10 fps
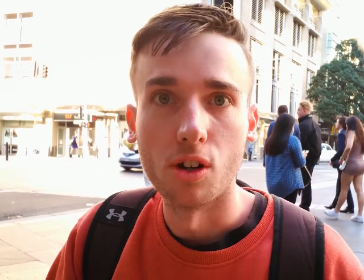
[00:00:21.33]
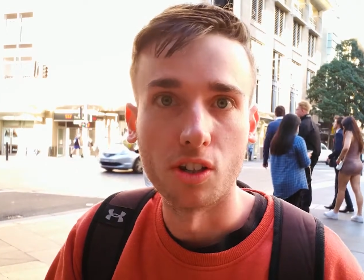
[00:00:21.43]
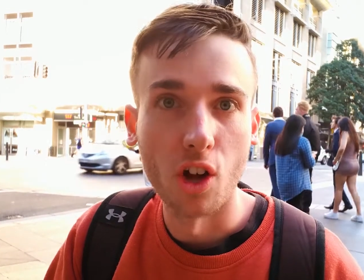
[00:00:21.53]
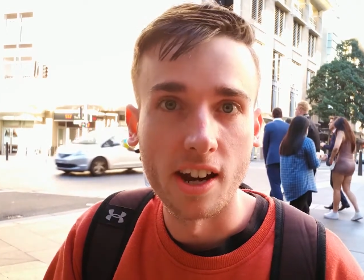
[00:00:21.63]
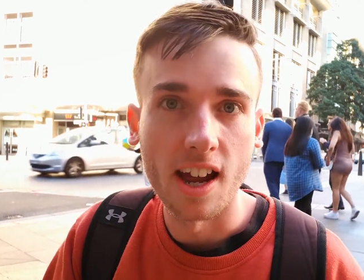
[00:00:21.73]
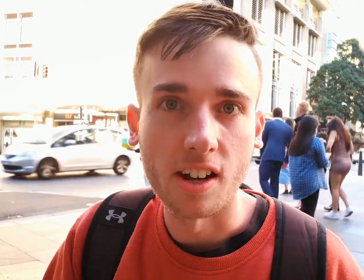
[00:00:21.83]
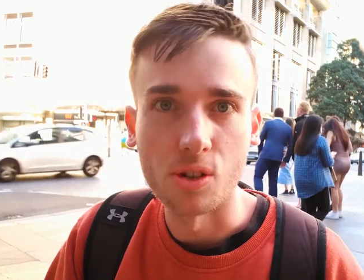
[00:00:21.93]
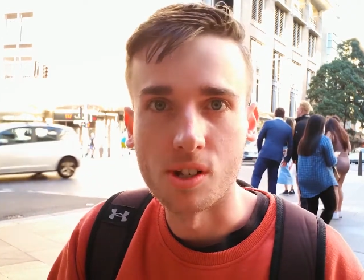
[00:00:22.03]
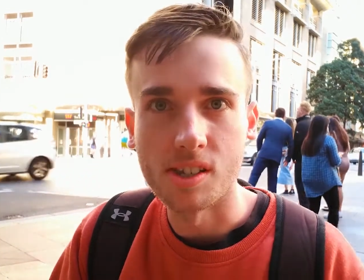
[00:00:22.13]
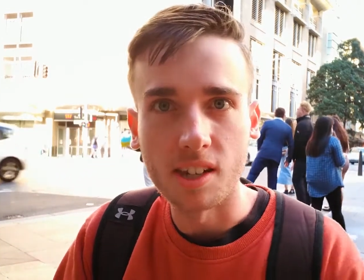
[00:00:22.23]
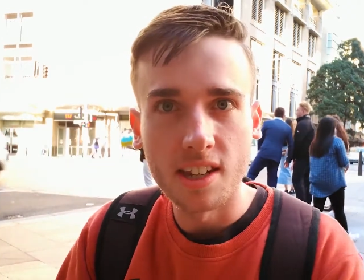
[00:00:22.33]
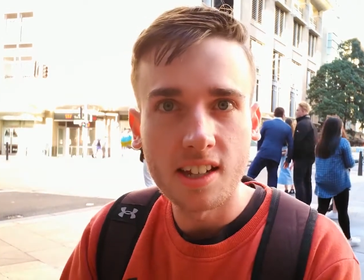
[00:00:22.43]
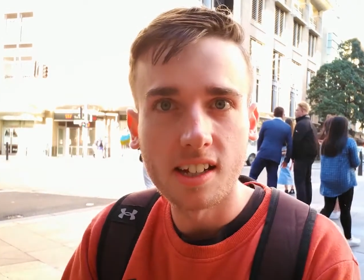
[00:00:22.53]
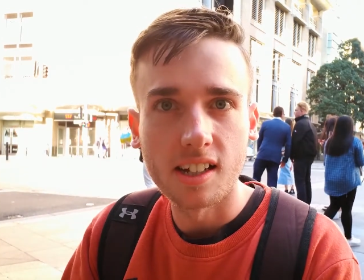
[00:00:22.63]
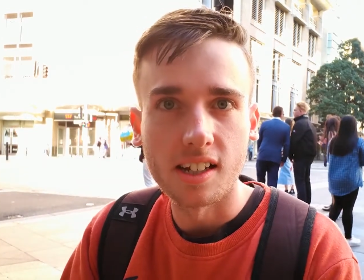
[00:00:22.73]
on a night out here in Sydney.
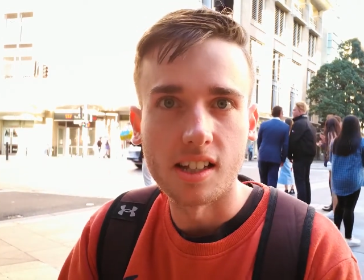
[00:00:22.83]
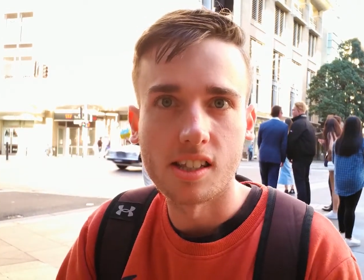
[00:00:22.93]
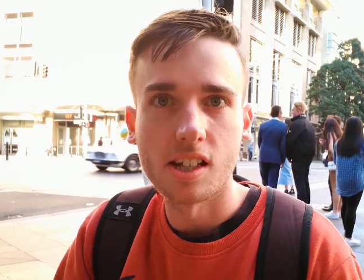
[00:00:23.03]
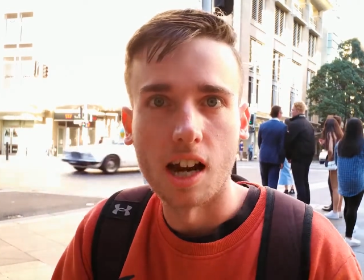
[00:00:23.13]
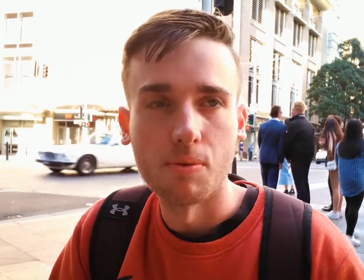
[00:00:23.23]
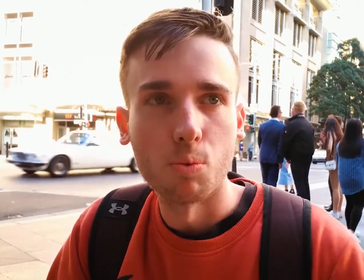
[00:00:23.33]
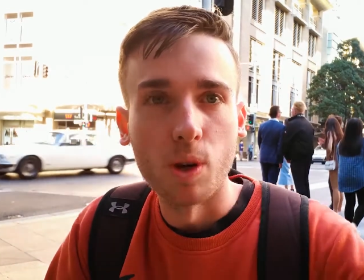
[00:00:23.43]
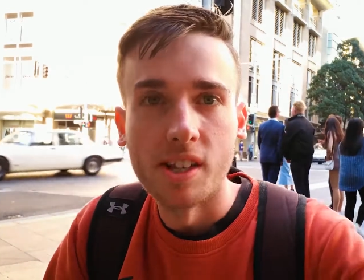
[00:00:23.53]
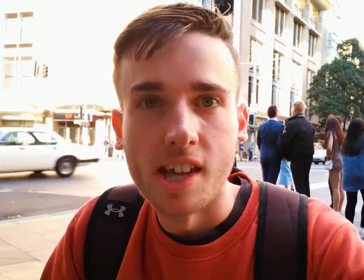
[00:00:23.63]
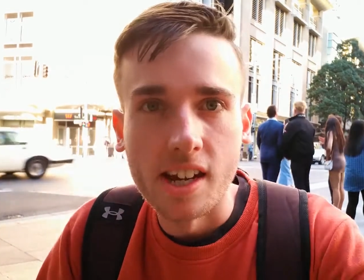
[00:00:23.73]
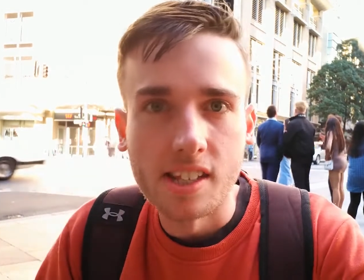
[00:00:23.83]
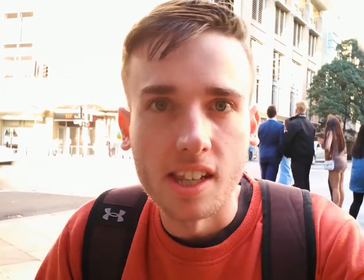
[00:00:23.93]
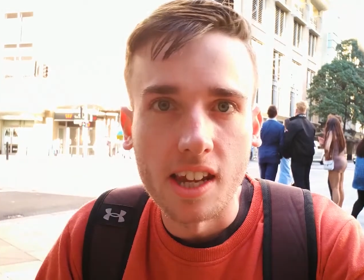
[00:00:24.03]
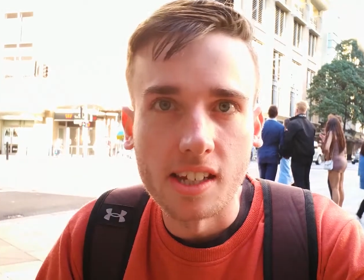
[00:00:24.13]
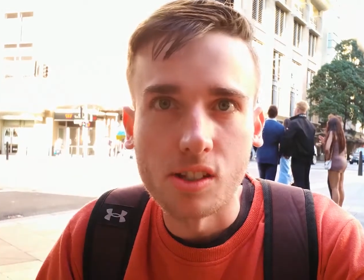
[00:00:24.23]
It's kind of a weird day today.